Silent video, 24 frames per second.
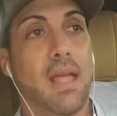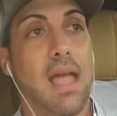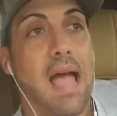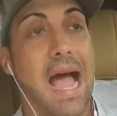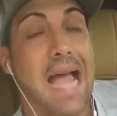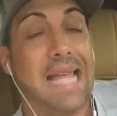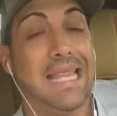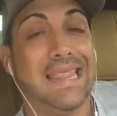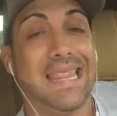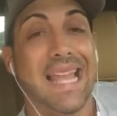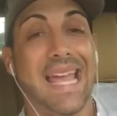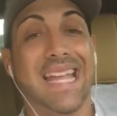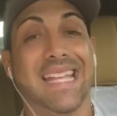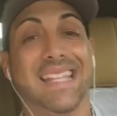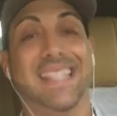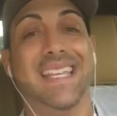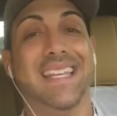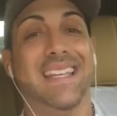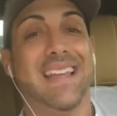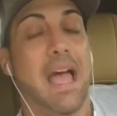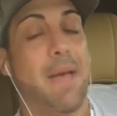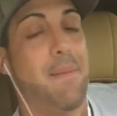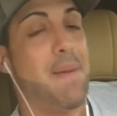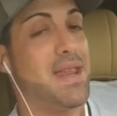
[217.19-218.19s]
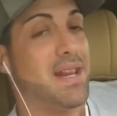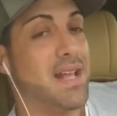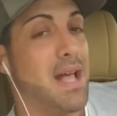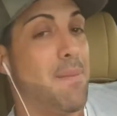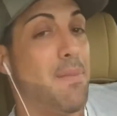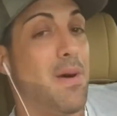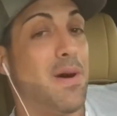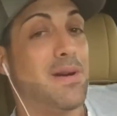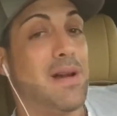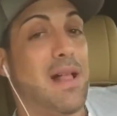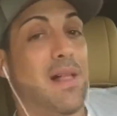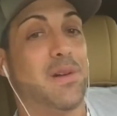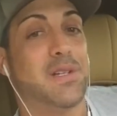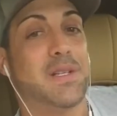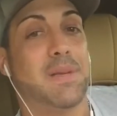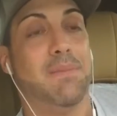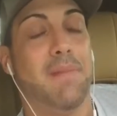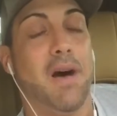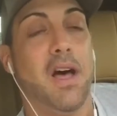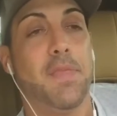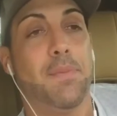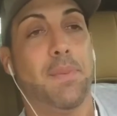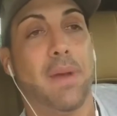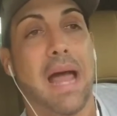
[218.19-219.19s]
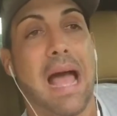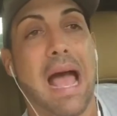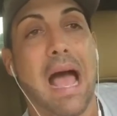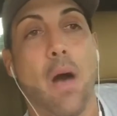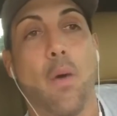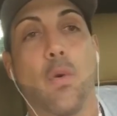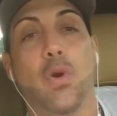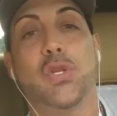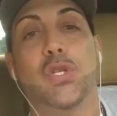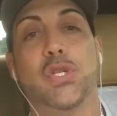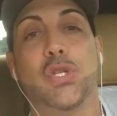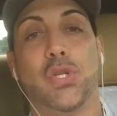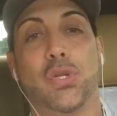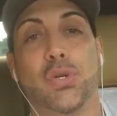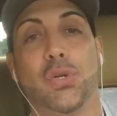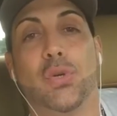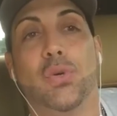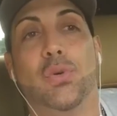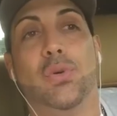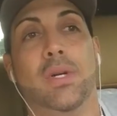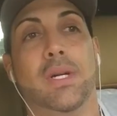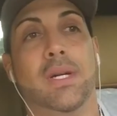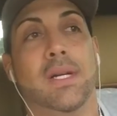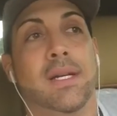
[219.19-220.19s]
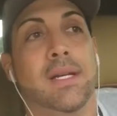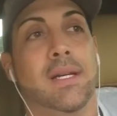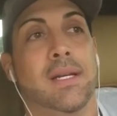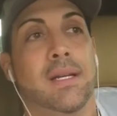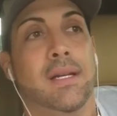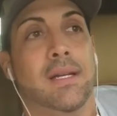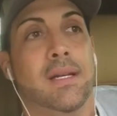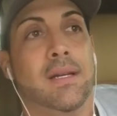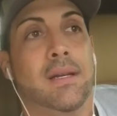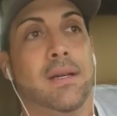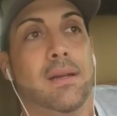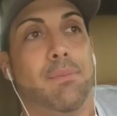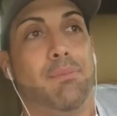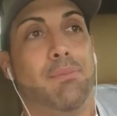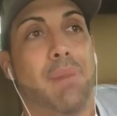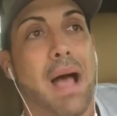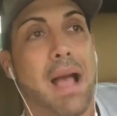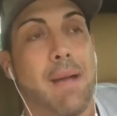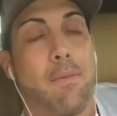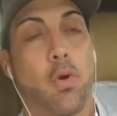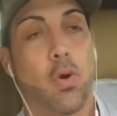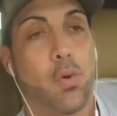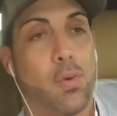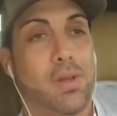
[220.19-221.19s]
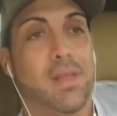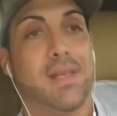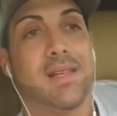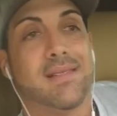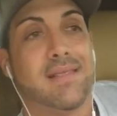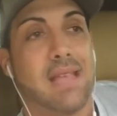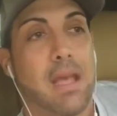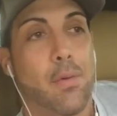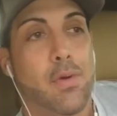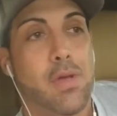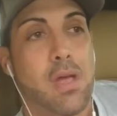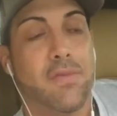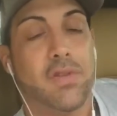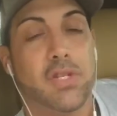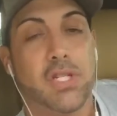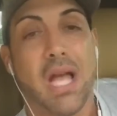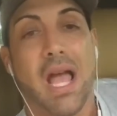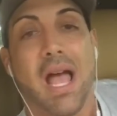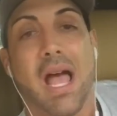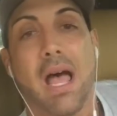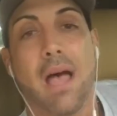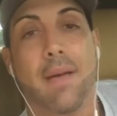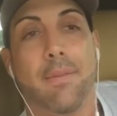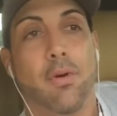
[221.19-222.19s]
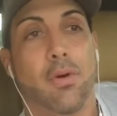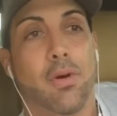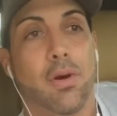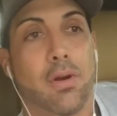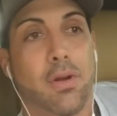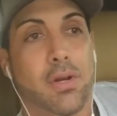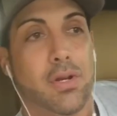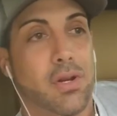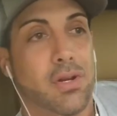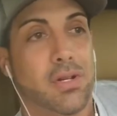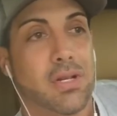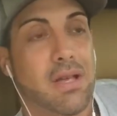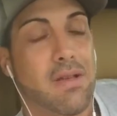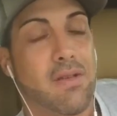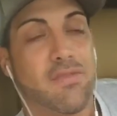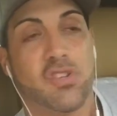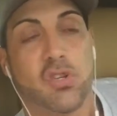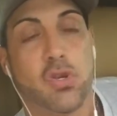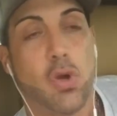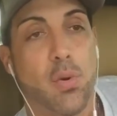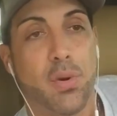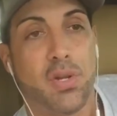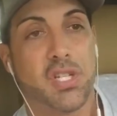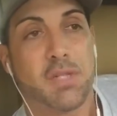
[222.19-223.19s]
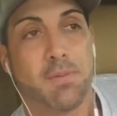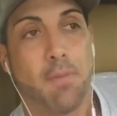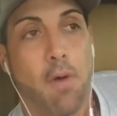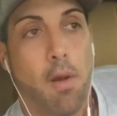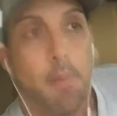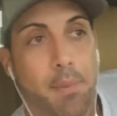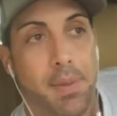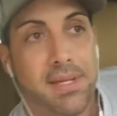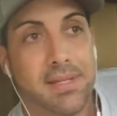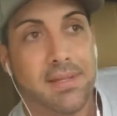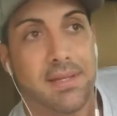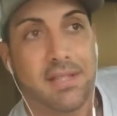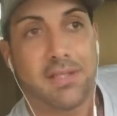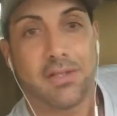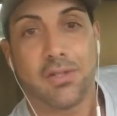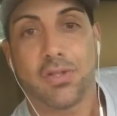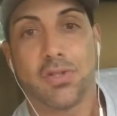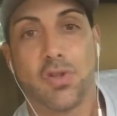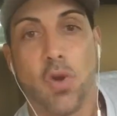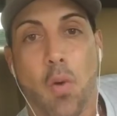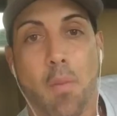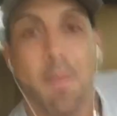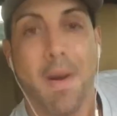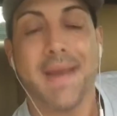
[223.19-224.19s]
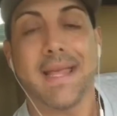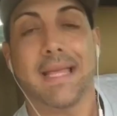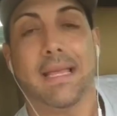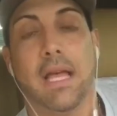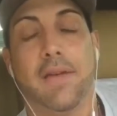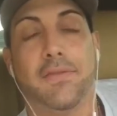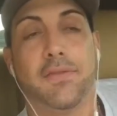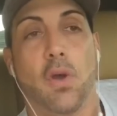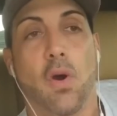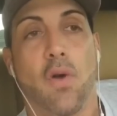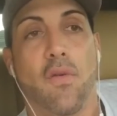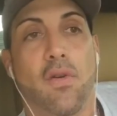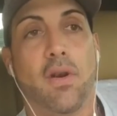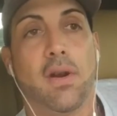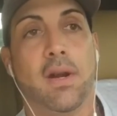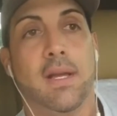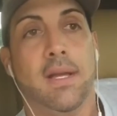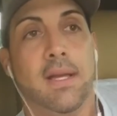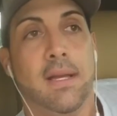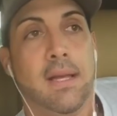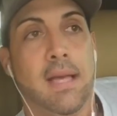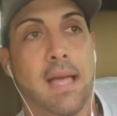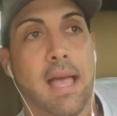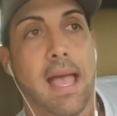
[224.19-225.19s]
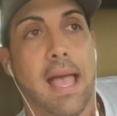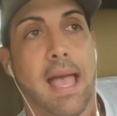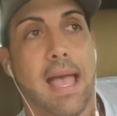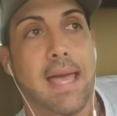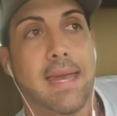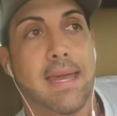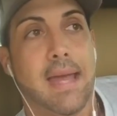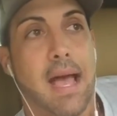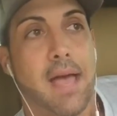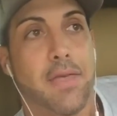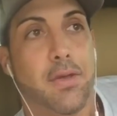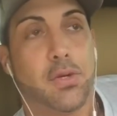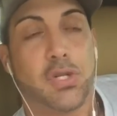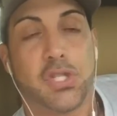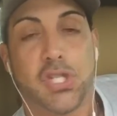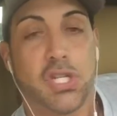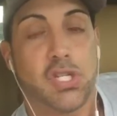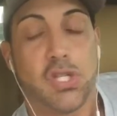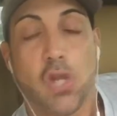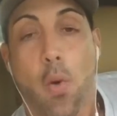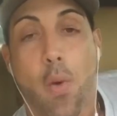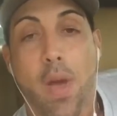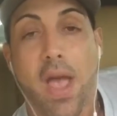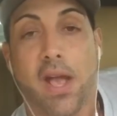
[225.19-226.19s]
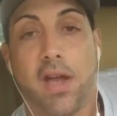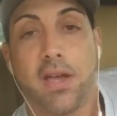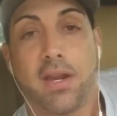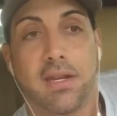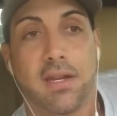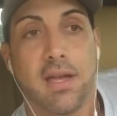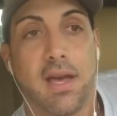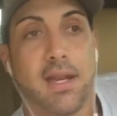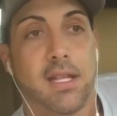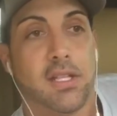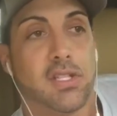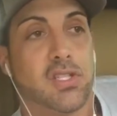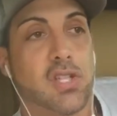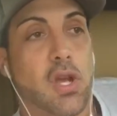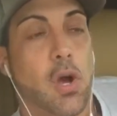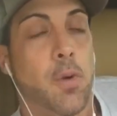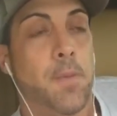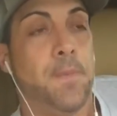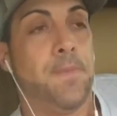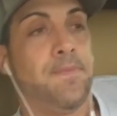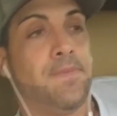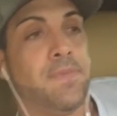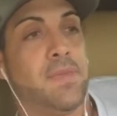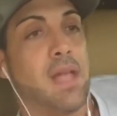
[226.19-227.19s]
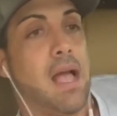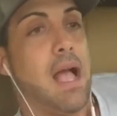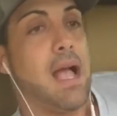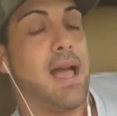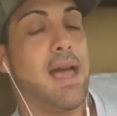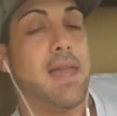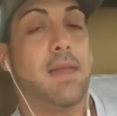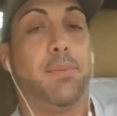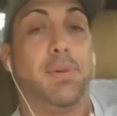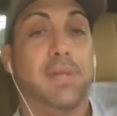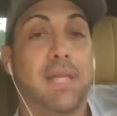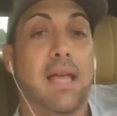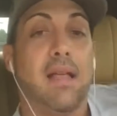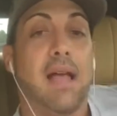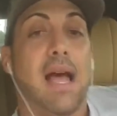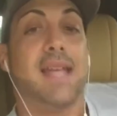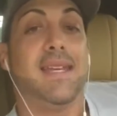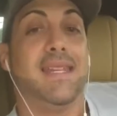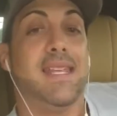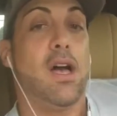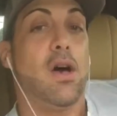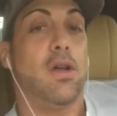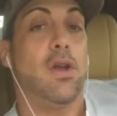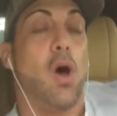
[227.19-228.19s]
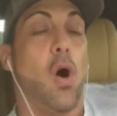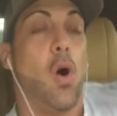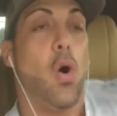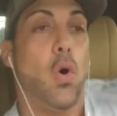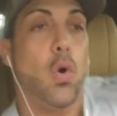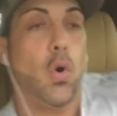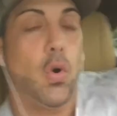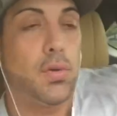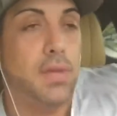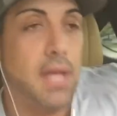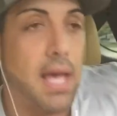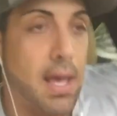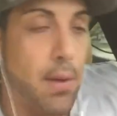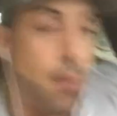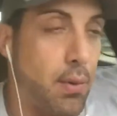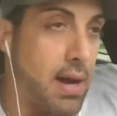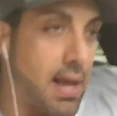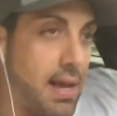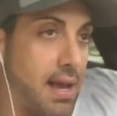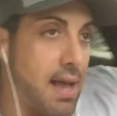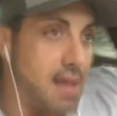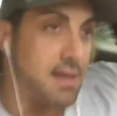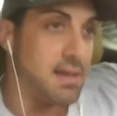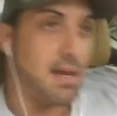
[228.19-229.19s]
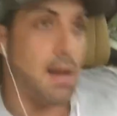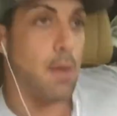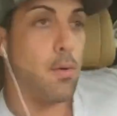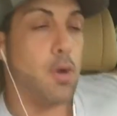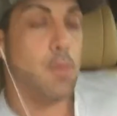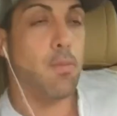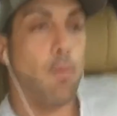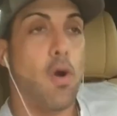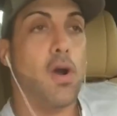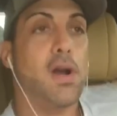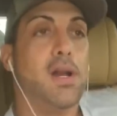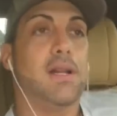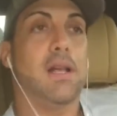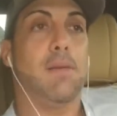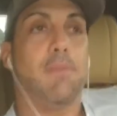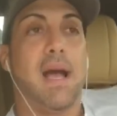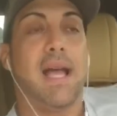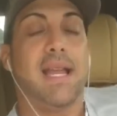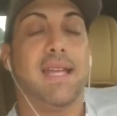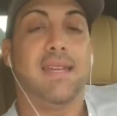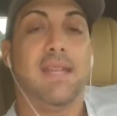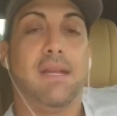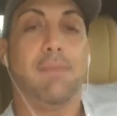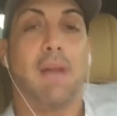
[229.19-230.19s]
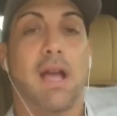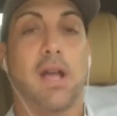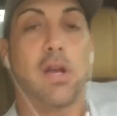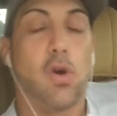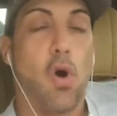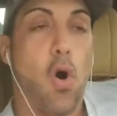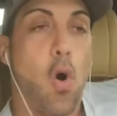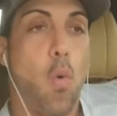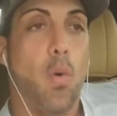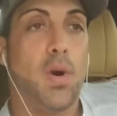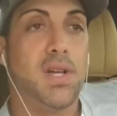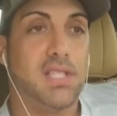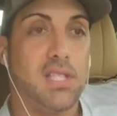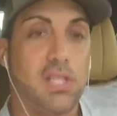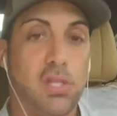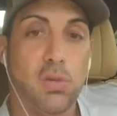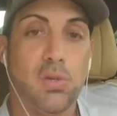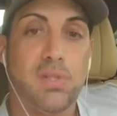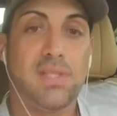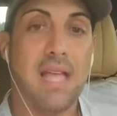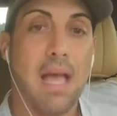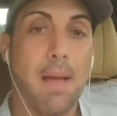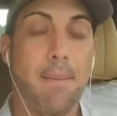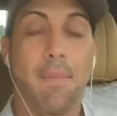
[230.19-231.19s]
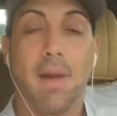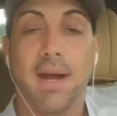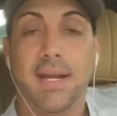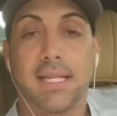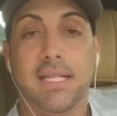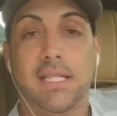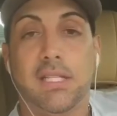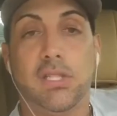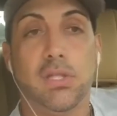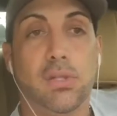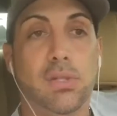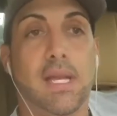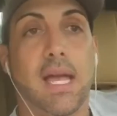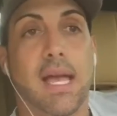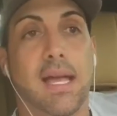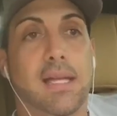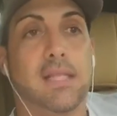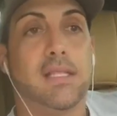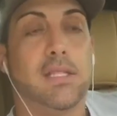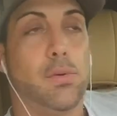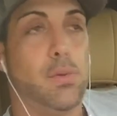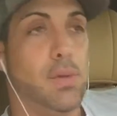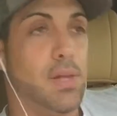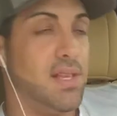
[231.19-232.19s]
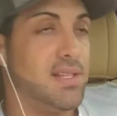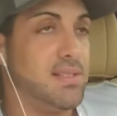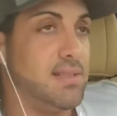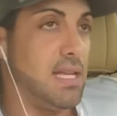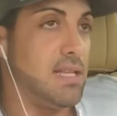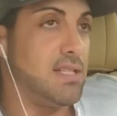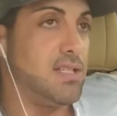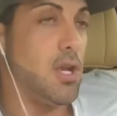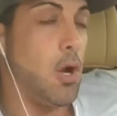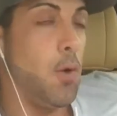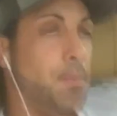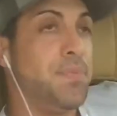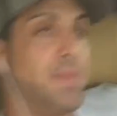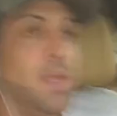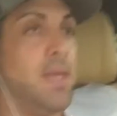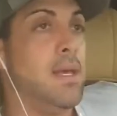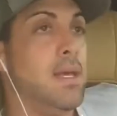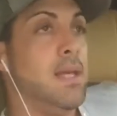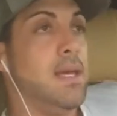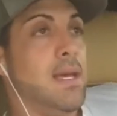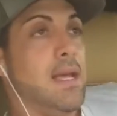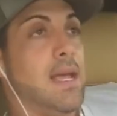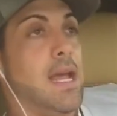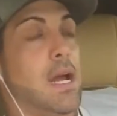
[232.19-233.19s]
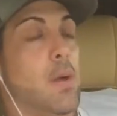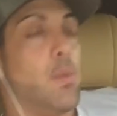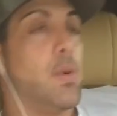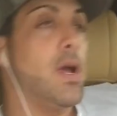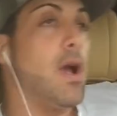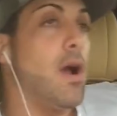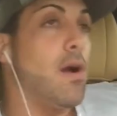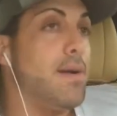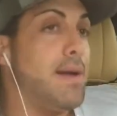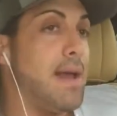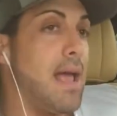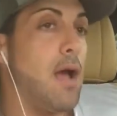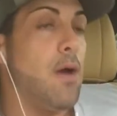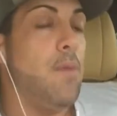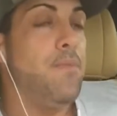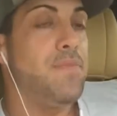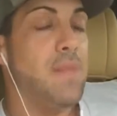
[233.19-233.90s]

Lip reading: I liked it. I made a couple $100 a month, but how would you buy more real estate when you have a job or you own a small business? There's no money left over, and there's just no way I could have done it. So I kind of put that idea on hold, and when I got into network marketing, my goal was to use that money to get into real estate. So here we are now.